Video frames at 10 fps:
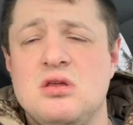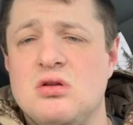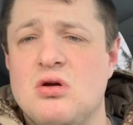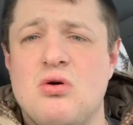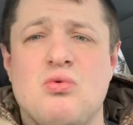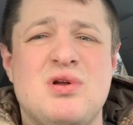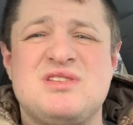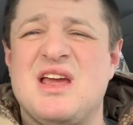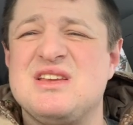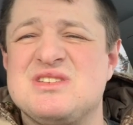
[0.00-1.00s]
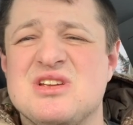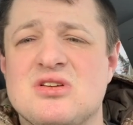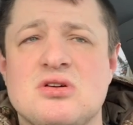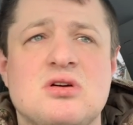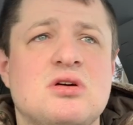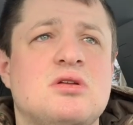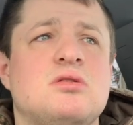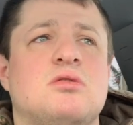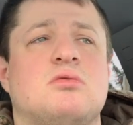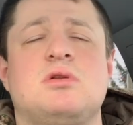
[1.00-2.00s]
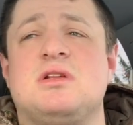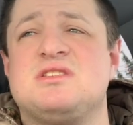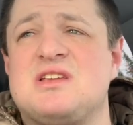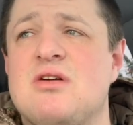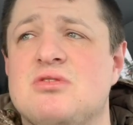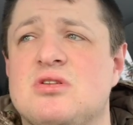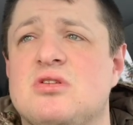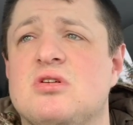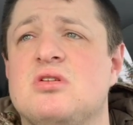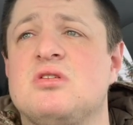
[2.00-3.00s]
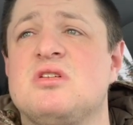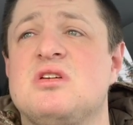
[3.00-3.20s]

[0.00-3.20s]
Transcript: you know, what tasted good or at least sounded good.